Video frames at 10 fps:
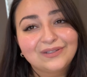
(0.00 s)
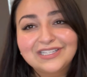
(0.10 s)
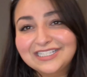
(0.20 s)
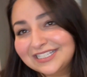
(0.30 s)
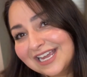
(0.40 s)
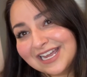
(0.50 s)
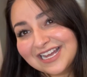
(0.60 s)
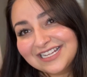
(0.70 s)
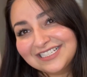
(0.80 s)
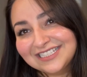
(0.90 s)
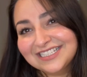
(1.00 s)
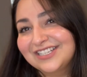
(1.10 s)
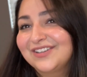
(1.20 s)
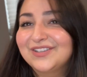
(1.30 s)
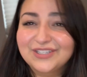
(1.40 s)
the sand and
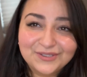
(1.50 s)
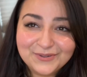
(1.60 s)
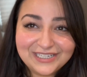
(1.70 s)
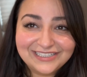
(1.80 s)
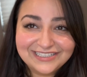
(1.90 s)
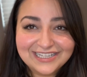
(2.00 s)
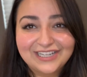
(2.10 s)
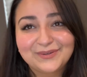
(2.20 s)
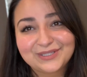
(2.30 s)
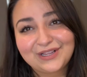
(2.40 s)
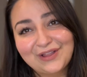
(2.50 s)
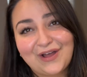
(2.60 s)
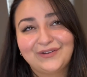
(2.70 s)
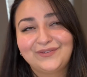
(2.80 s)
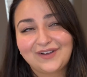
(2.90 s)
sitting on the swings and it was a
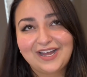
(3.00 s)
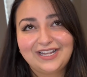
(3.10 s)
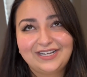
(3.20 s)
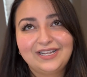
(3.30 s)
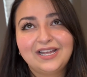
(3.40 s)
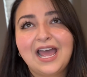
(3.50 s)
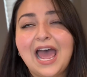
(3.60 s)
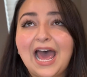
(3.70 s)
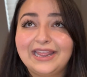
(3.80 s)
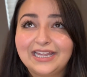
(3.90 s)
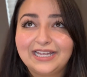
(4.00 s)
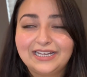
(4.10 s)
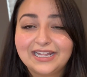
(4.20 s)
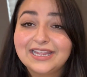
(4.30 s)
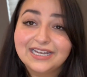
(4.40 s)
lot of fun. And
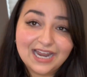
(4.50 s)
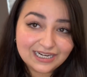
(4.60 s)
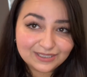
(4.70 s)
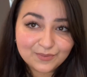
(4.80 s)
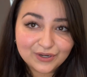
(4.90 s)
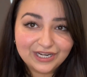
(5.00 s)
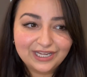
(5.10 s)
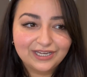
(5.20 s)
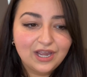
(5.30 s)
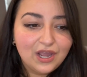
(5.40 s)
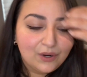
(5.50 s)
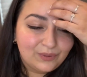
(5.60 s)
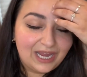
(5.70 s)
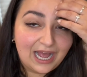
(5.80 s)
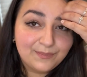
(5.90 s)
then the next morning
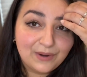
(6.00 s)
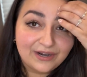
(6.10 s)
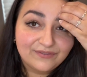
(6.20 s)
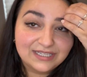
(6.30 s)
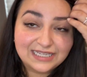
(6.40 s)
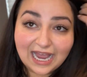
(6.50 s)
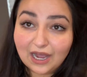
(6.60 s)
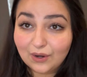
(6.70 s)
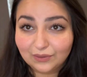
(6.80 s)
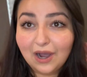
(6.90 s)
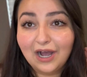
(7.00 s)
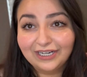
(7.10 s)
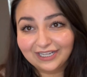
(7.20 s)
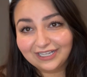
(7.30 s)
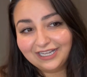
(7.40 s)
we had breakfast at Ohana